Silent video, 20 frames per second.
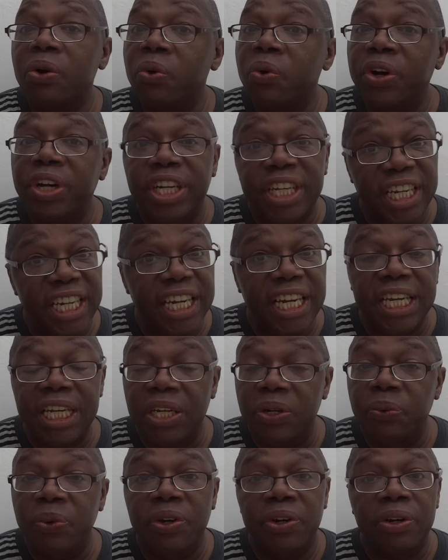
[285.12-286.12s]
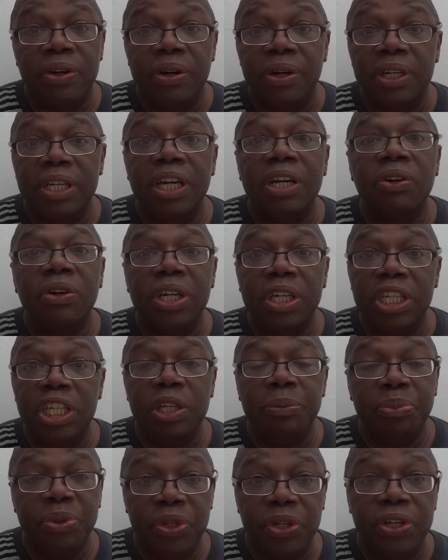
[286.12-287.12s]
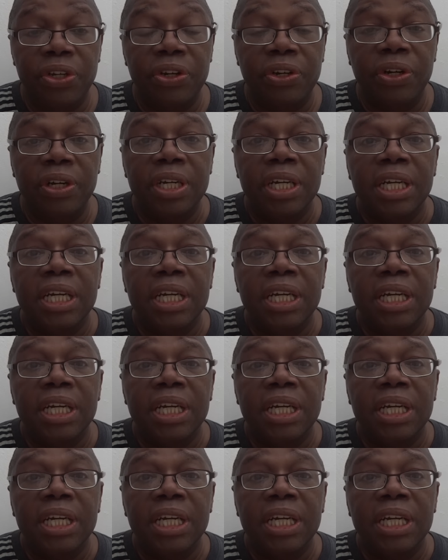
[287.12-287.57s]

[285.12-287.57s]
going anywhere. They're going to keep you here.